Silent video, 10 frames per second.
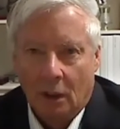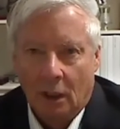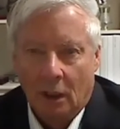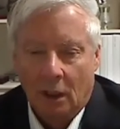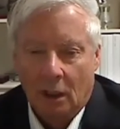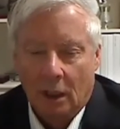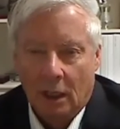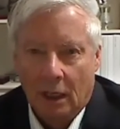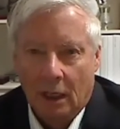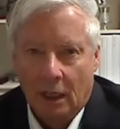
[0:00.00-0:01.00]

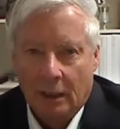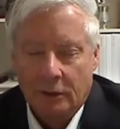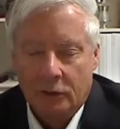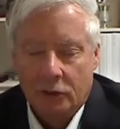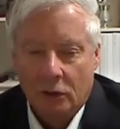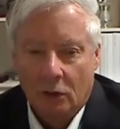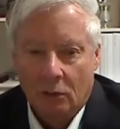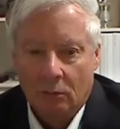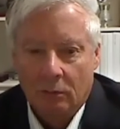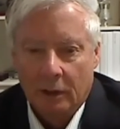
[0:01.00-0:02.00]
And
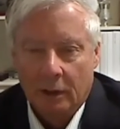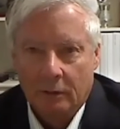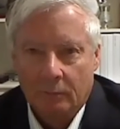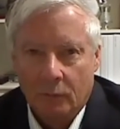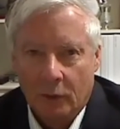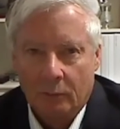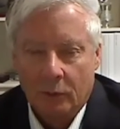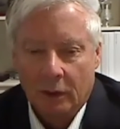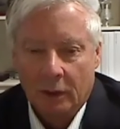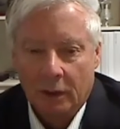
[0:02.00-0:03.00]
so it
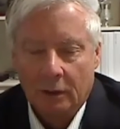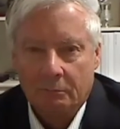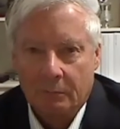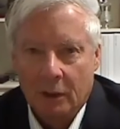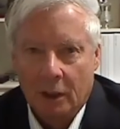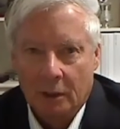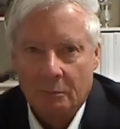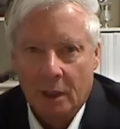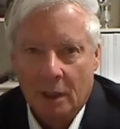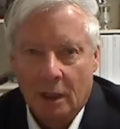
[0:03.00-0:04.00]
really,
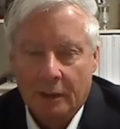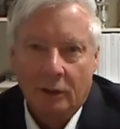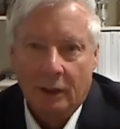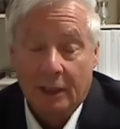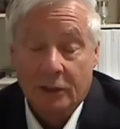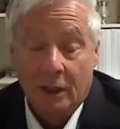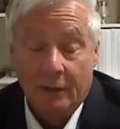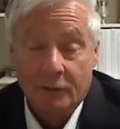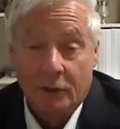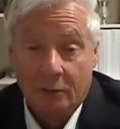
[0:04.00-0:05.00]
you know, like I said, I
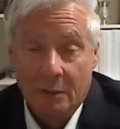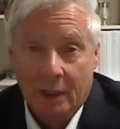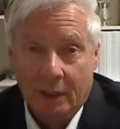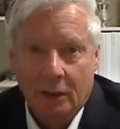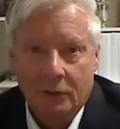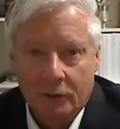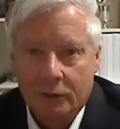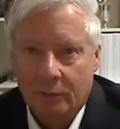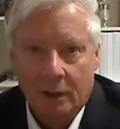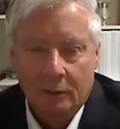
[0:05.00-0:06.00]
served in many countries
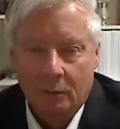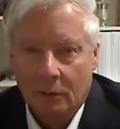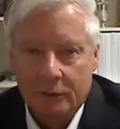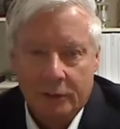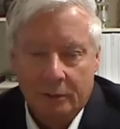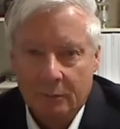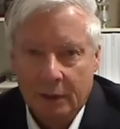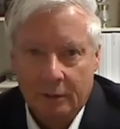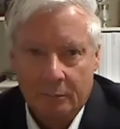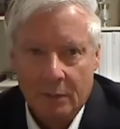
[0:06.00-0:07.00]
around the world, so
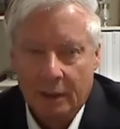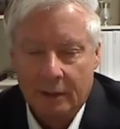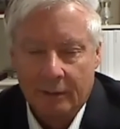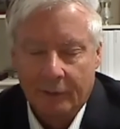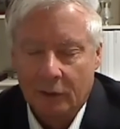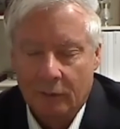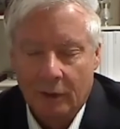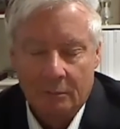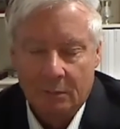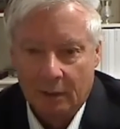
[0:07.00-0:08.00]
many different
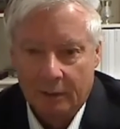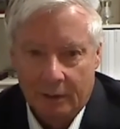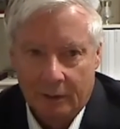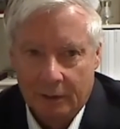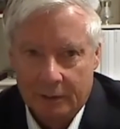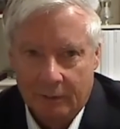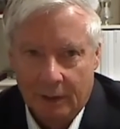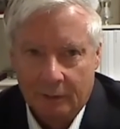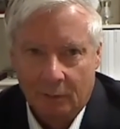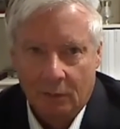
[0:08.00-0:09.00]
great militaries
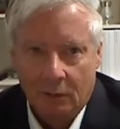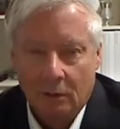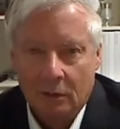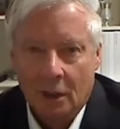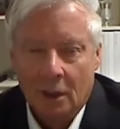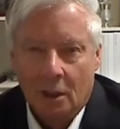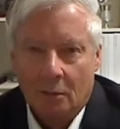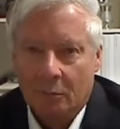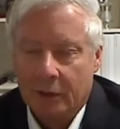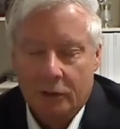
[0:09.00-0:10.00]
around the world,
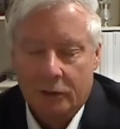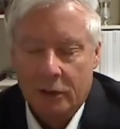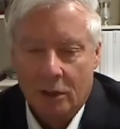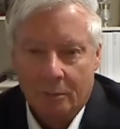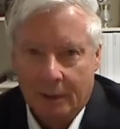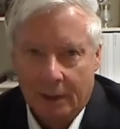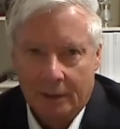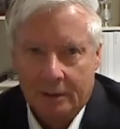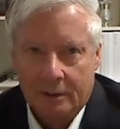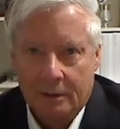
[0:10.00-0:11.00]
but there's no
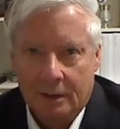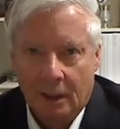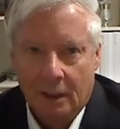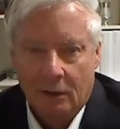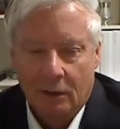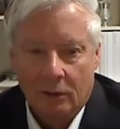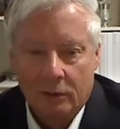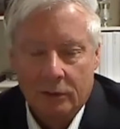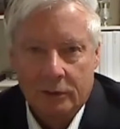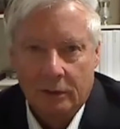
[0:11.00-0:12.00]
place that
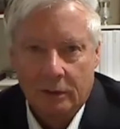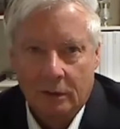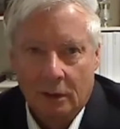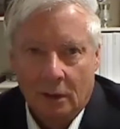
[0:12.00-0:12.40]
honors and